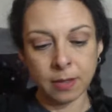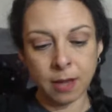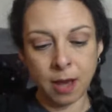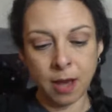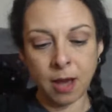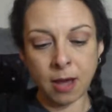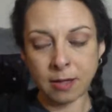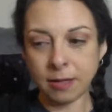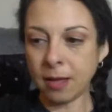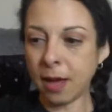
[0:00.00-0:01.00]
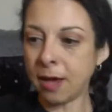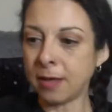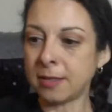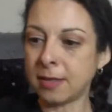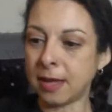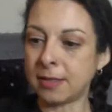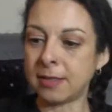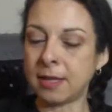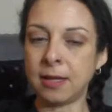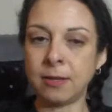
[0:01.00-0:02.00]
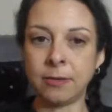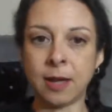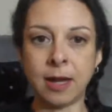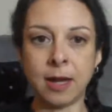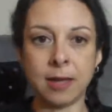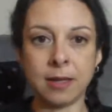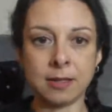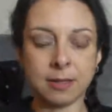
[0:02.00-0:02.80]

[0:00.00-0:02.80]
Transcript: Hagalaz. I said it right.